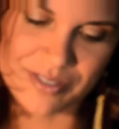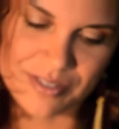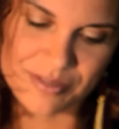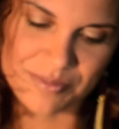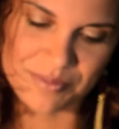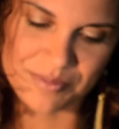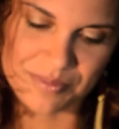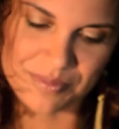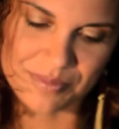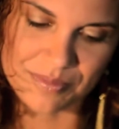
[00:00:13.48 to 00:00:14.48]
company,
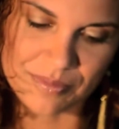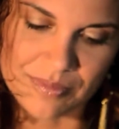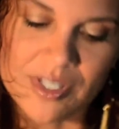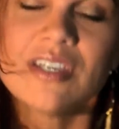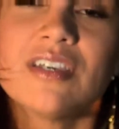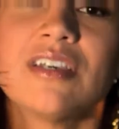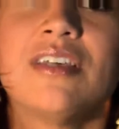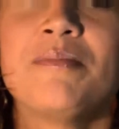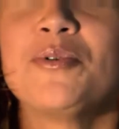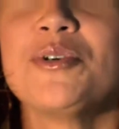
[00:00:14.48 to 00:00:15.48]
and
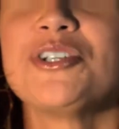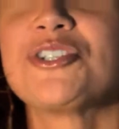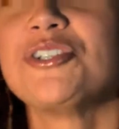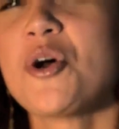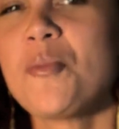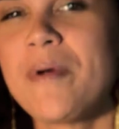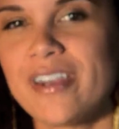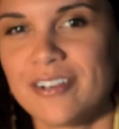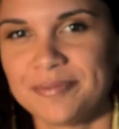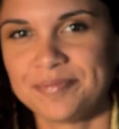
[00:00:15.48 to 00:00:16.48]
the new
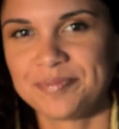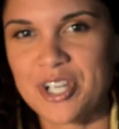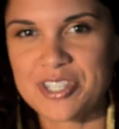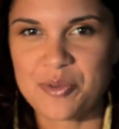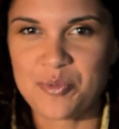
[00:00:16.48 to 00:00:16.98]
social media